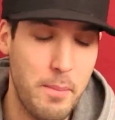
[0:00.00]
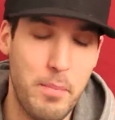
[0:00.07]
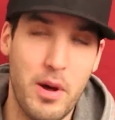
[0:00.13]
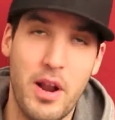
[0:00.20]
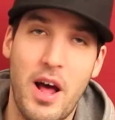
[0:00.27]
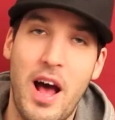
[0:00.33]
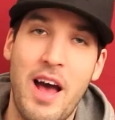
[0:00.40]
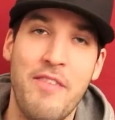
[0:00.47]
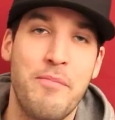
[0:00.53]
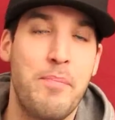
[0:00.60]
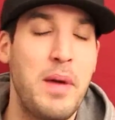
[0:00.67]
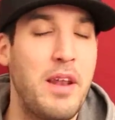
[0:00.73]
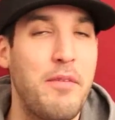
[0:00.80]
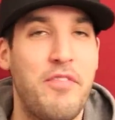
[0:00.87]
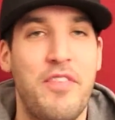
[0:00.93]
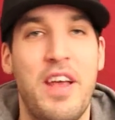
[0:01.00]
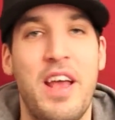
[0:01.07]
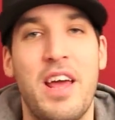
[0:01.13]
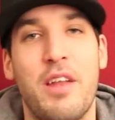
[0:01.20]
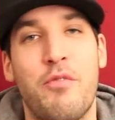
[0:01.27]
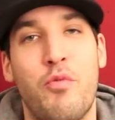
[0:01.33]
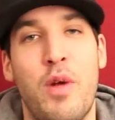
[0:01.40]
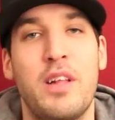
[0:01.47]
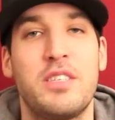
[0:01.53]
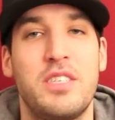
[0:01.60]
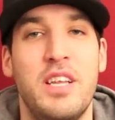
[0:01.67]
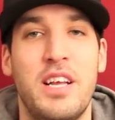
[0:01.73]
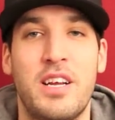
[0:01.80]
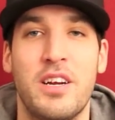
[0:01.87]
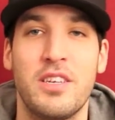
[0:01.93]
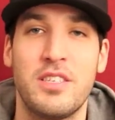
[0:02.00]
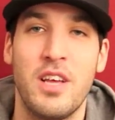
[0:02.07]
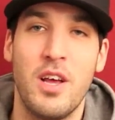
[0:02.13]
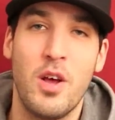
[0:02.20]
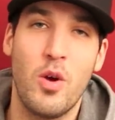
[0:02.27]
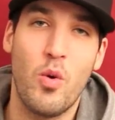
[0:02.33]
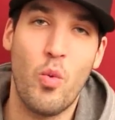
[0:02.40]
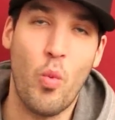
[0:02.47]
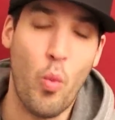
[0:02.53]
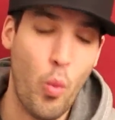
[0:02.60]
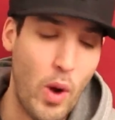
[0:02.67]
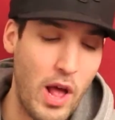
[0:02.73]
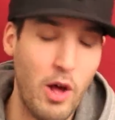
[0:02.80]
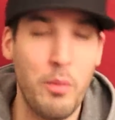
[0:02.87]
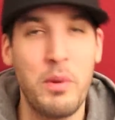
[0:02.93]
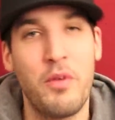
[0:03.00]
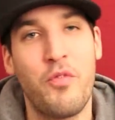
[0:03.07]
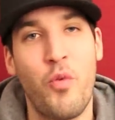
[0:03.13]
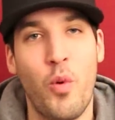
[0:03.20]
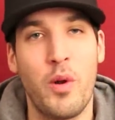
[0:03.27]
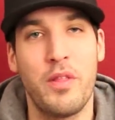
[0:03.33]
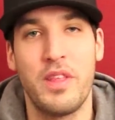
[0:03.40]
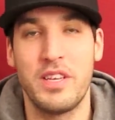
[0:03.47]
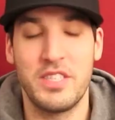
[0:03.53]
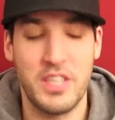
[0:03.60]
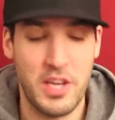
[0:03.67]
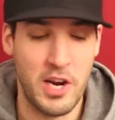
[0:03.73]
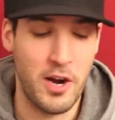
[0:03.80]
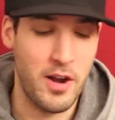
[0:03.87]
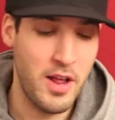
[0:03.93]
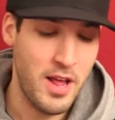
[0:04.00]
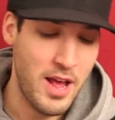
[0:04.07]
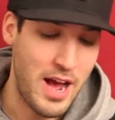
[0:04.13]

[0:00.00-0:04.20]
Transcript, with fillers: but I've been a fan of red sneakers well before this year.